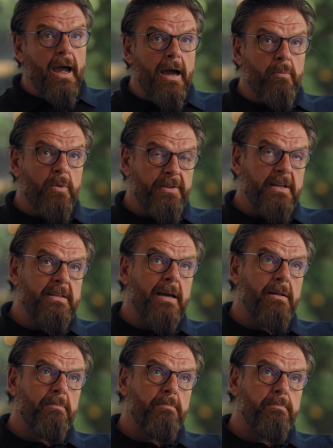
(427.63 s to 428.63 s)
And within
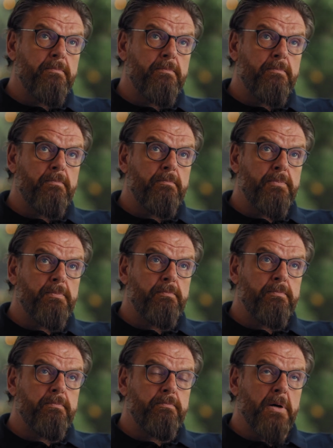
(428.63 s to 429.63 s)
that
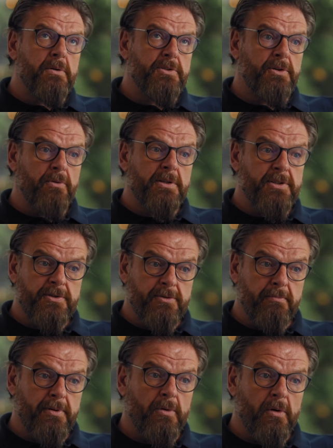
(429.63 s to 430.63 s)
post-crisis
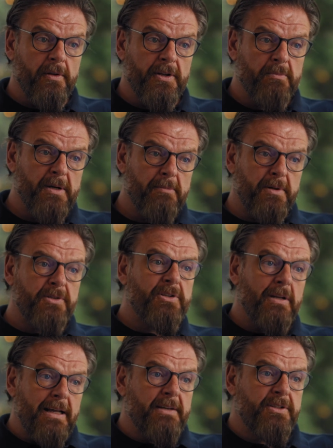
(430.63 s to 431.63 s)
report, there'll be a bunch
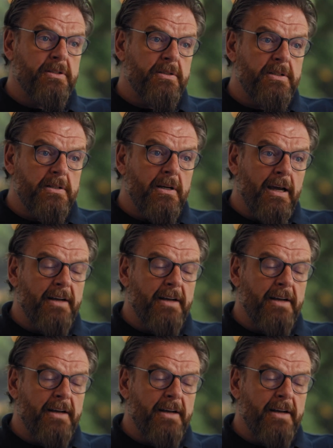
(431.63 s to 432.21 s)
of lessons.